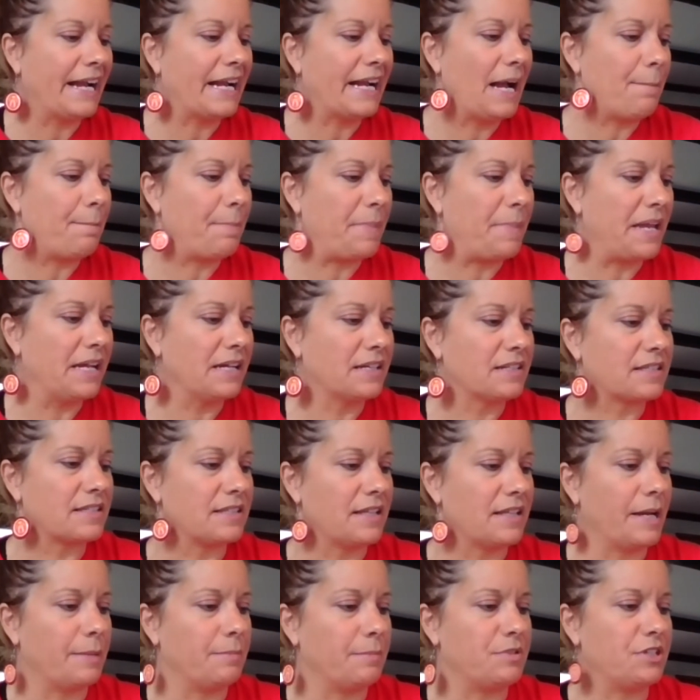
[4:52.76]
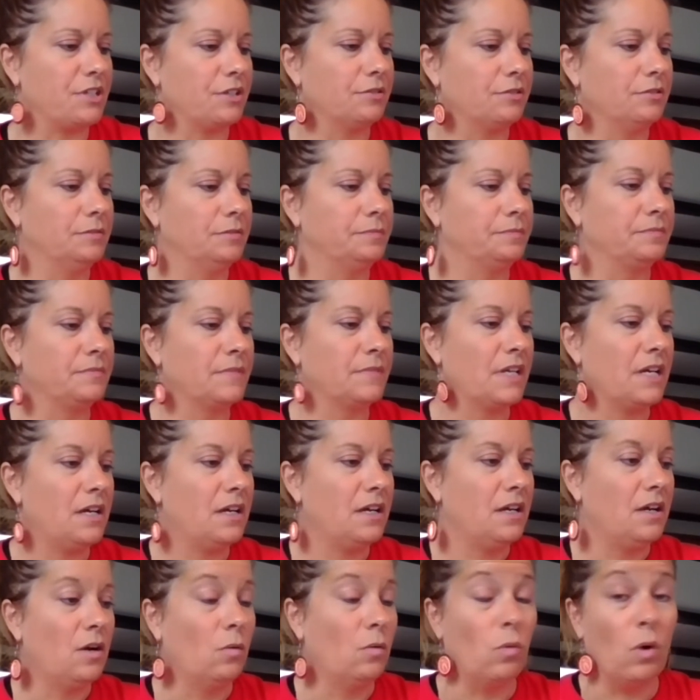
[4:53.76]
I got pink slime too.
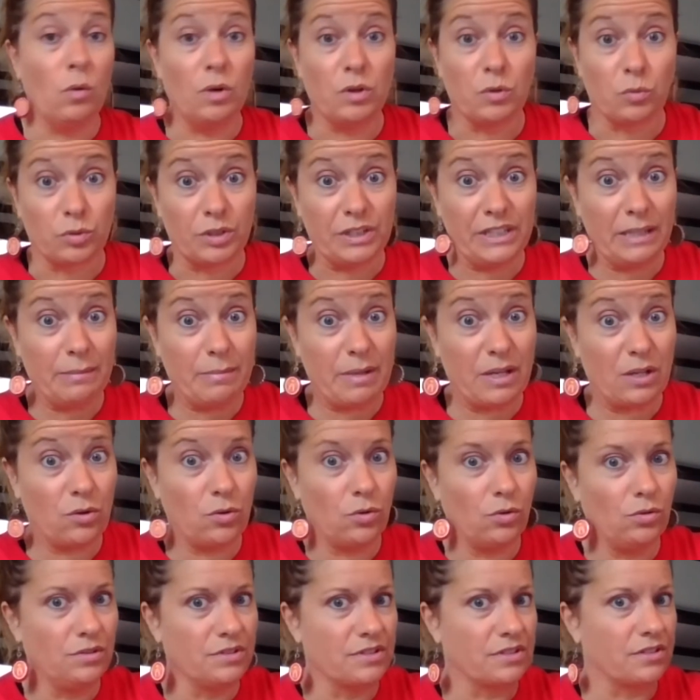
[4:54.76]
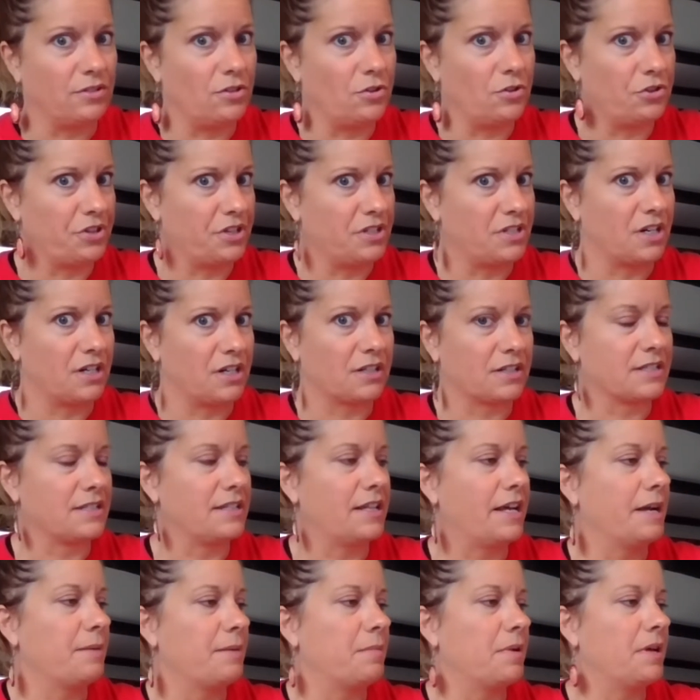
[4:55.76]
What would really be cool is glow in the dark
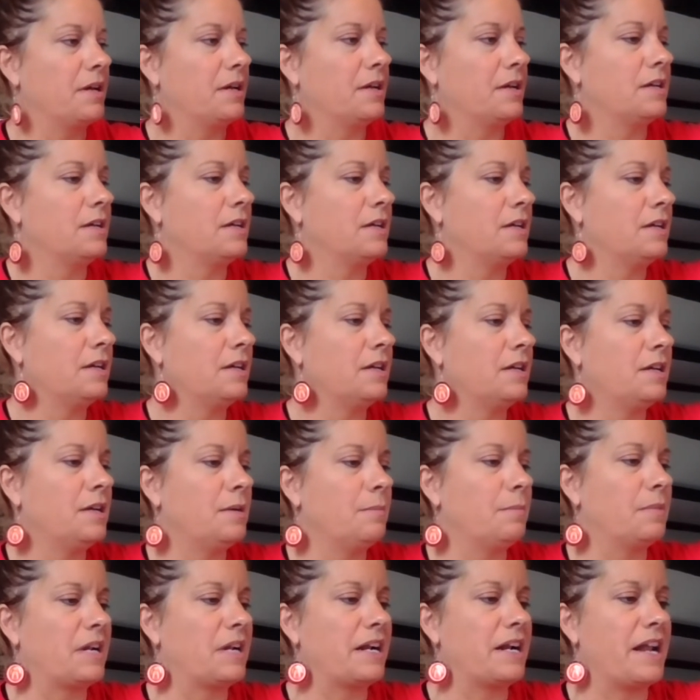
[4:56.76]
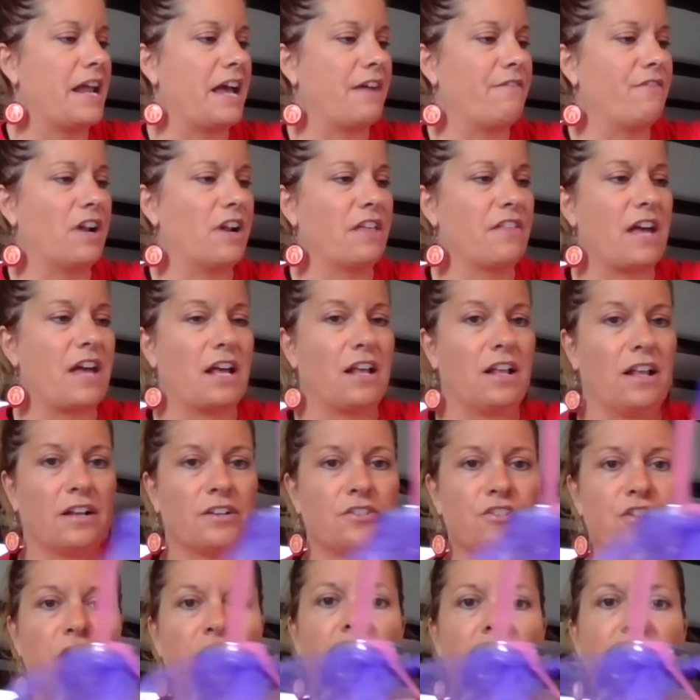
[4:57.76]
slime. But I didn't have any of that.
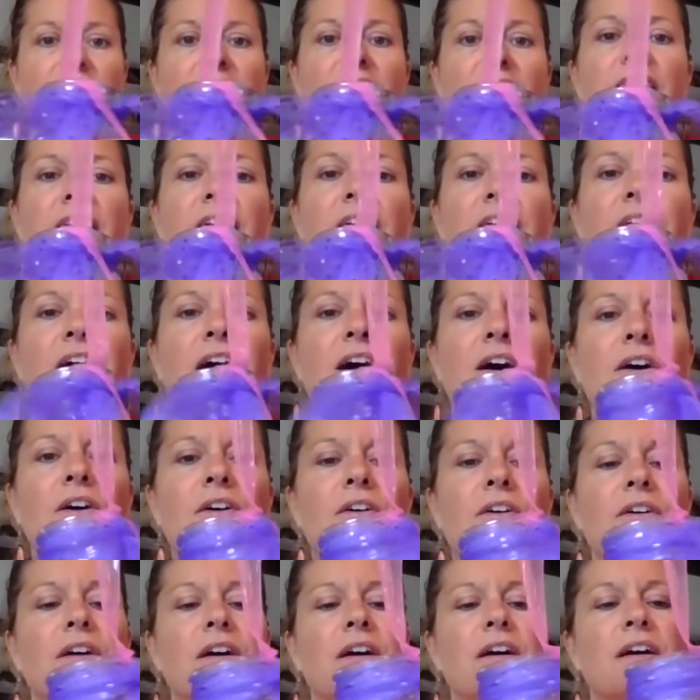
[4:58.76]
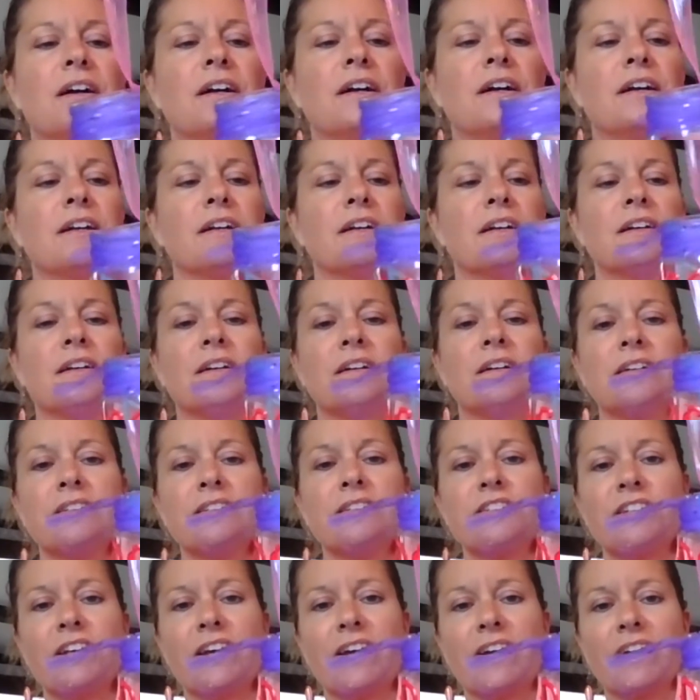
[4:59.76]
Check that out.
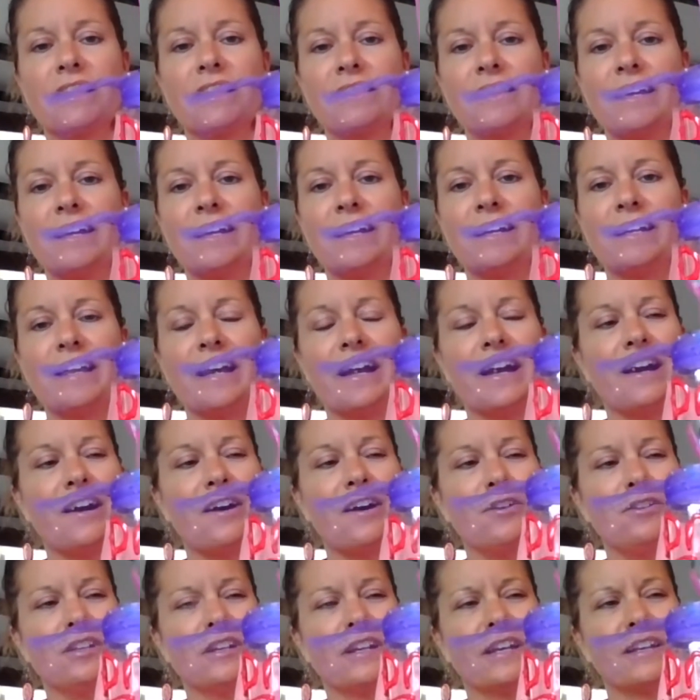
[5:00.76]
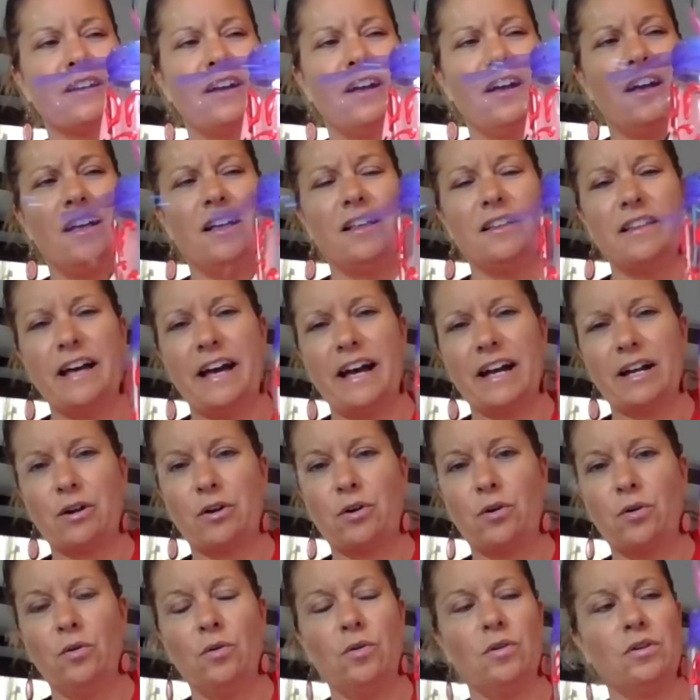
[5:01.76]
Check that out. Look at all
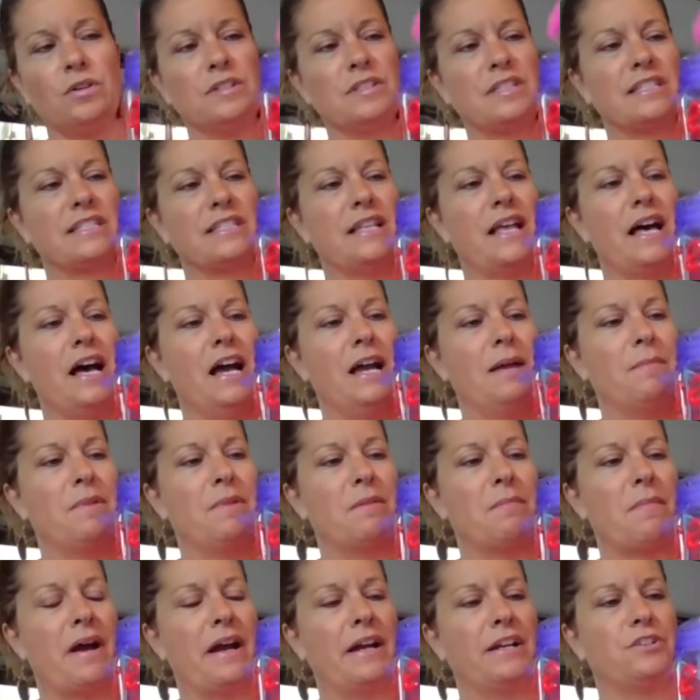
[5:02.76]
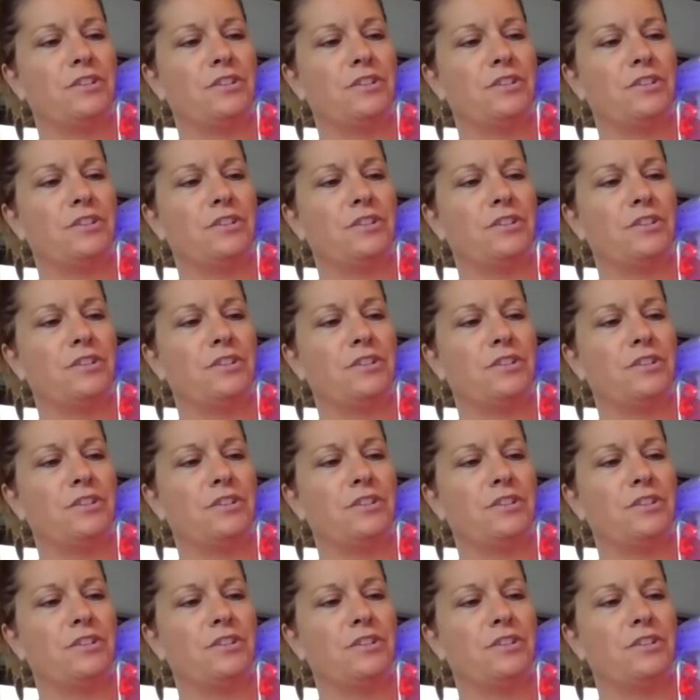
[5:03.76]
that cool slime in